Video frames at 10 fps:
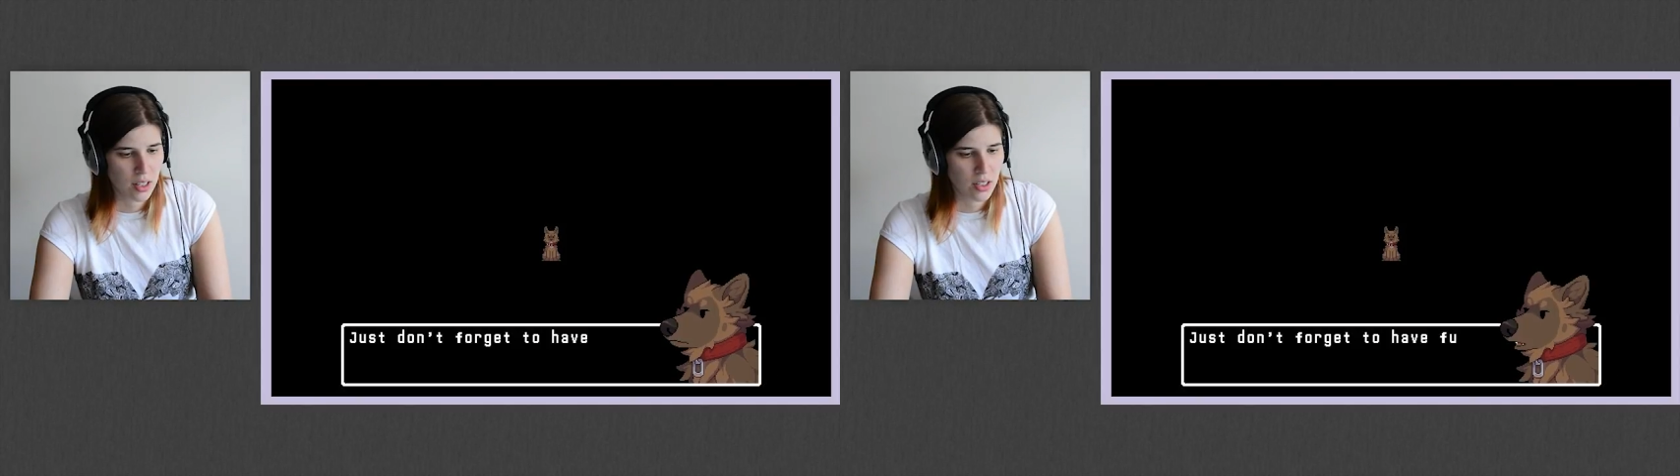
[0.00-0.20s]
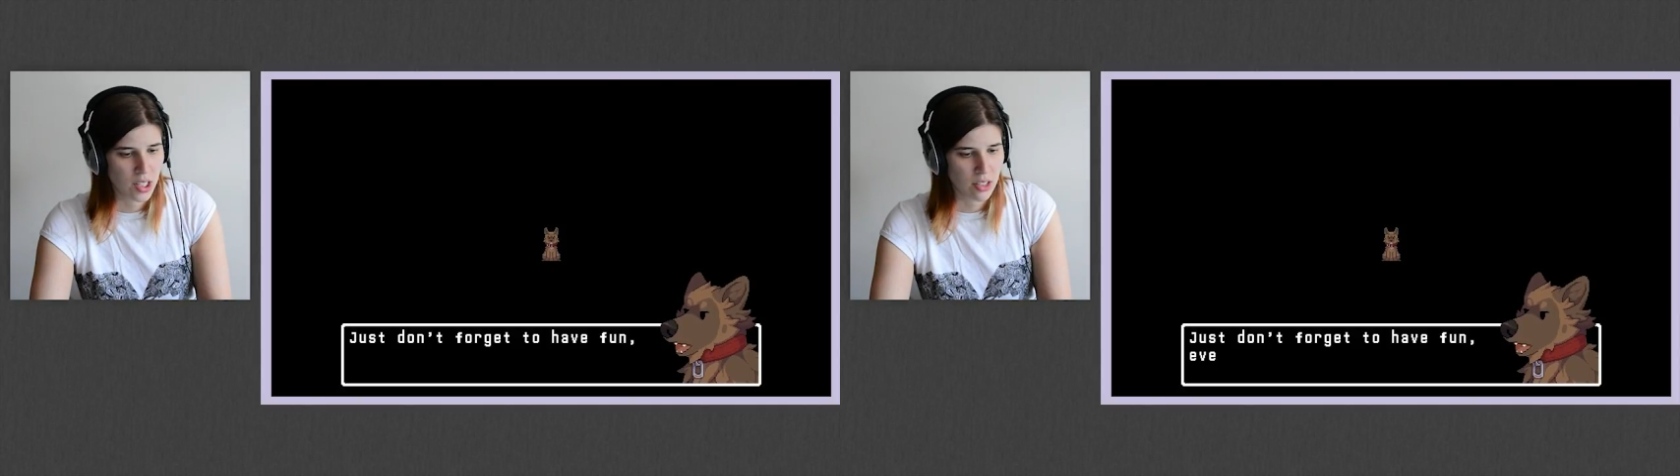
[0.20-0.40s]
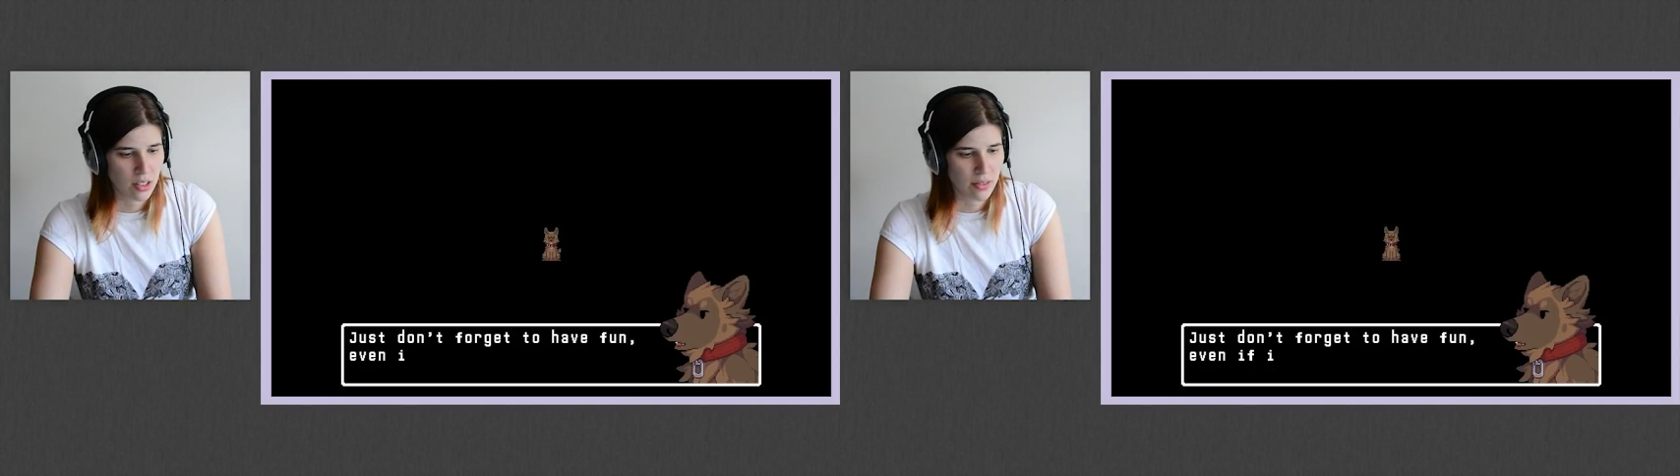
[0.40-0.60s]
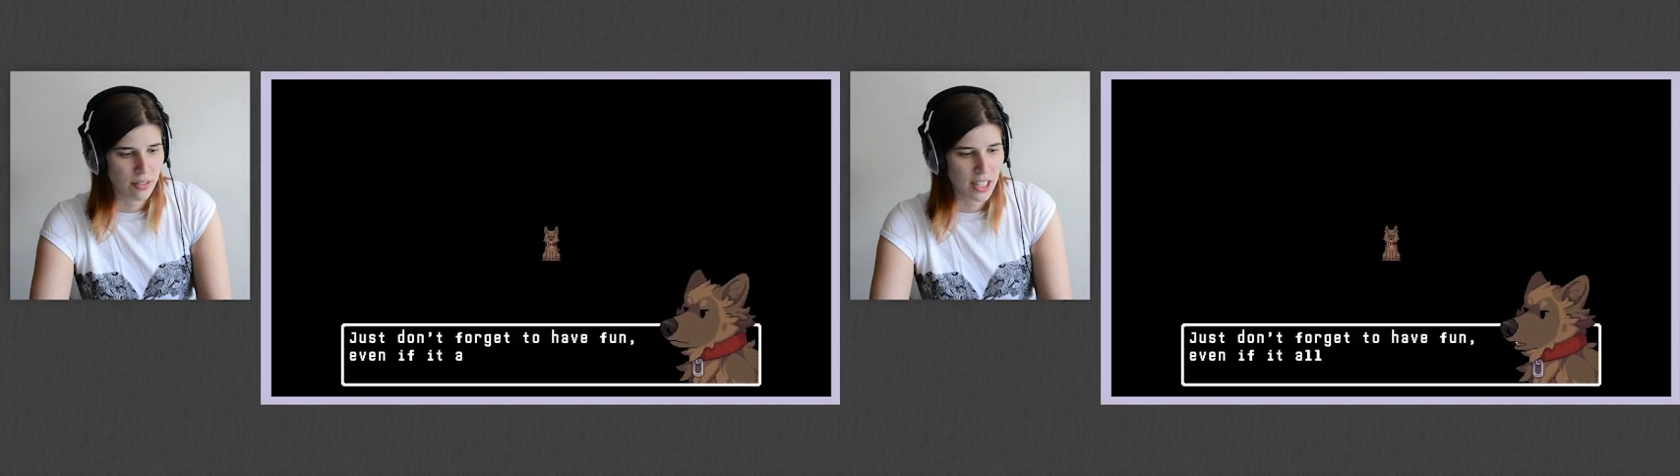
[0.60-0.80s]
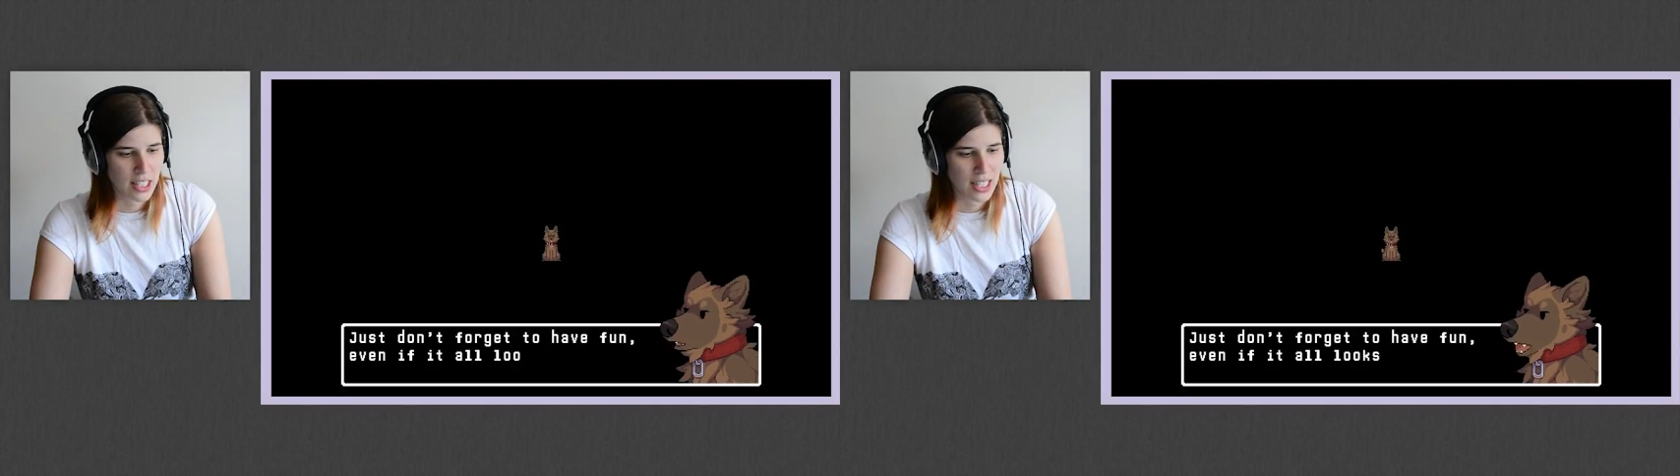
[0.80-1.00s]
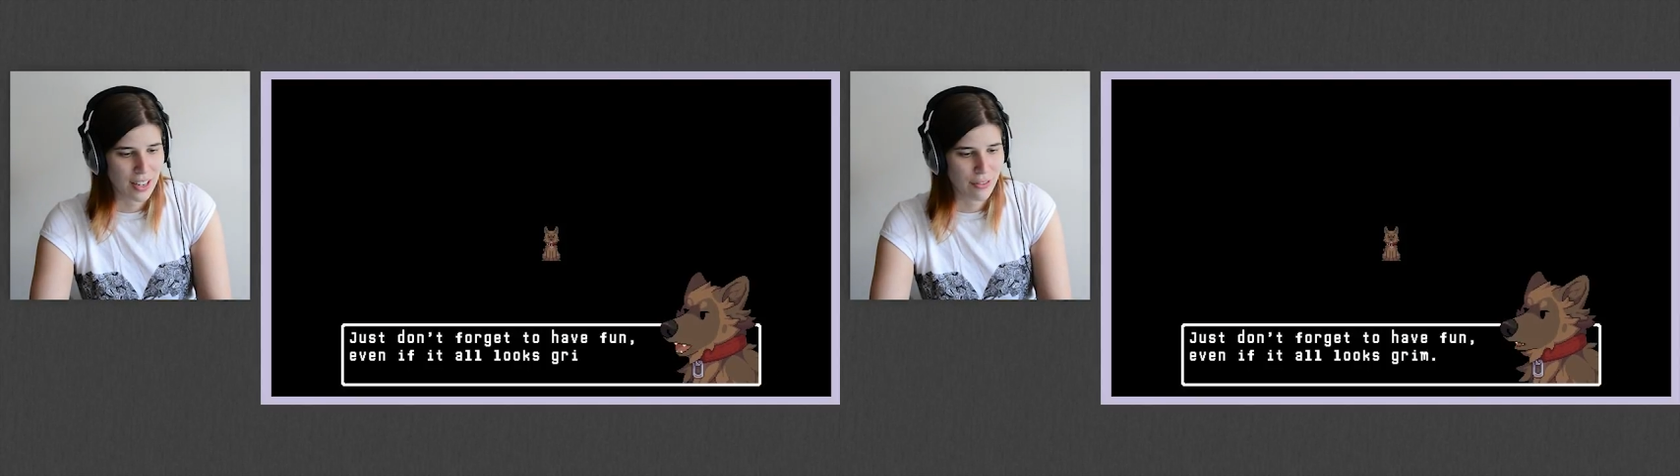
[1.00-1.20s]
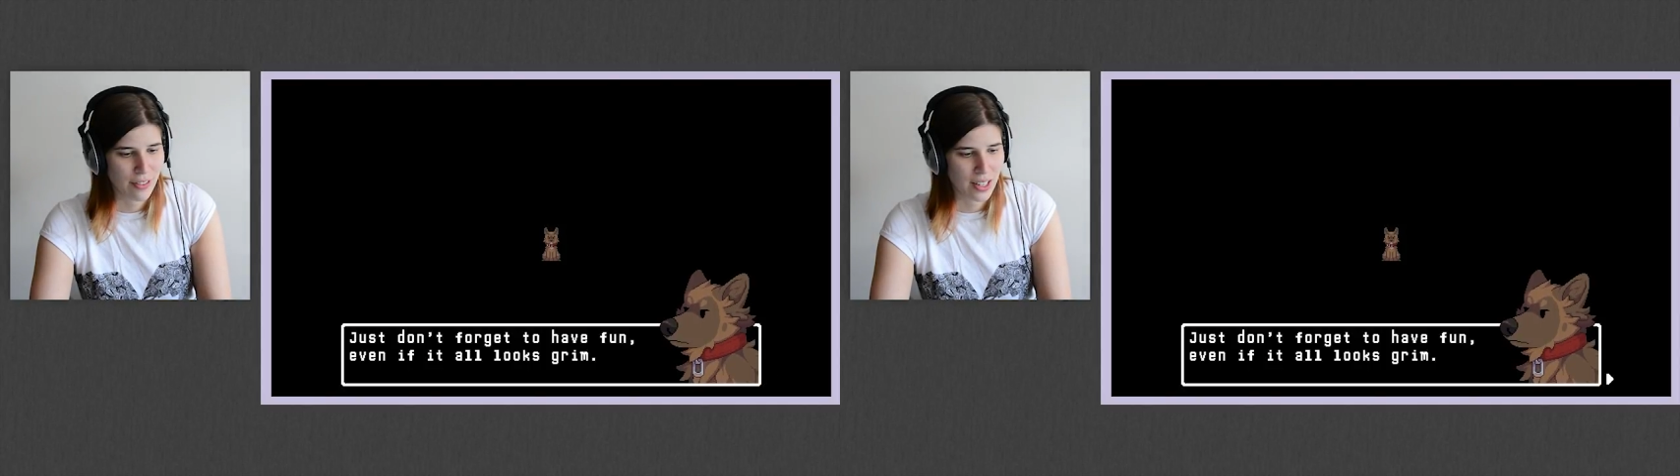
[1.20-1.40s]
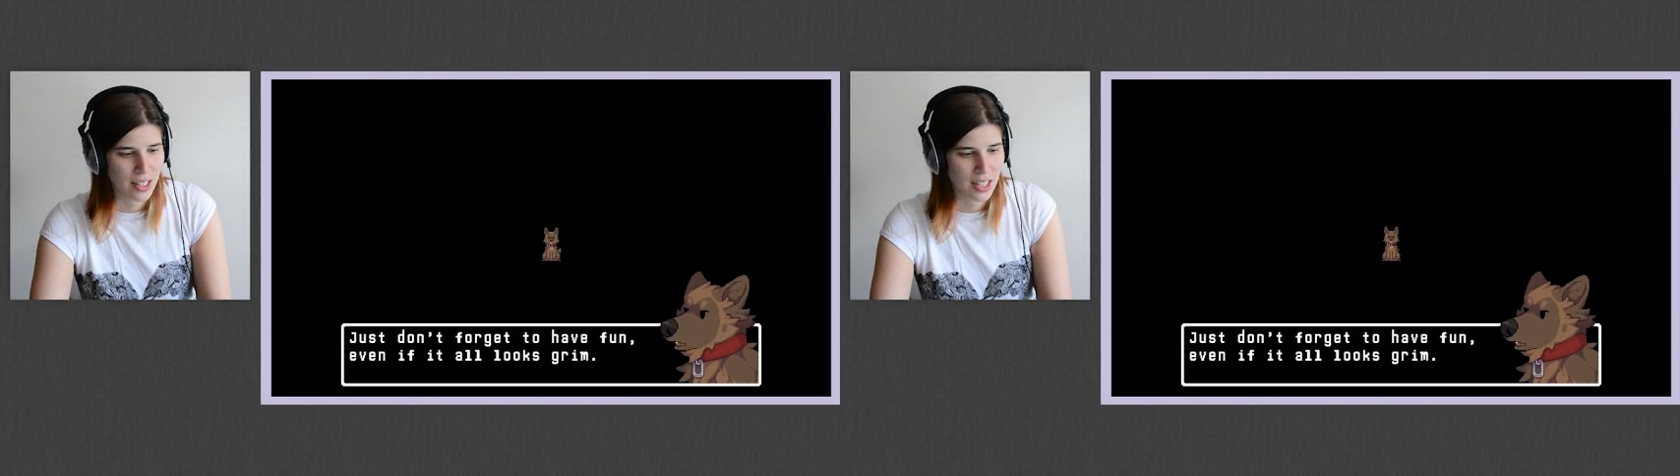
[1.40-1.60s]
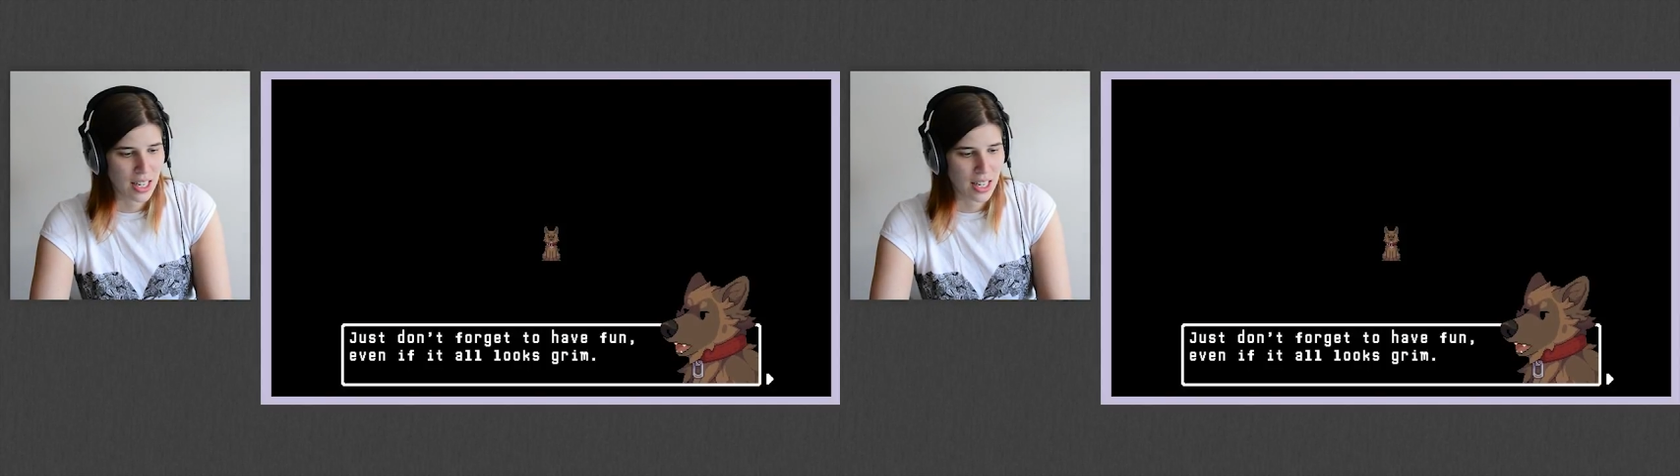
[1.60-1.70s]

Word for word: Just don't forget to have fun,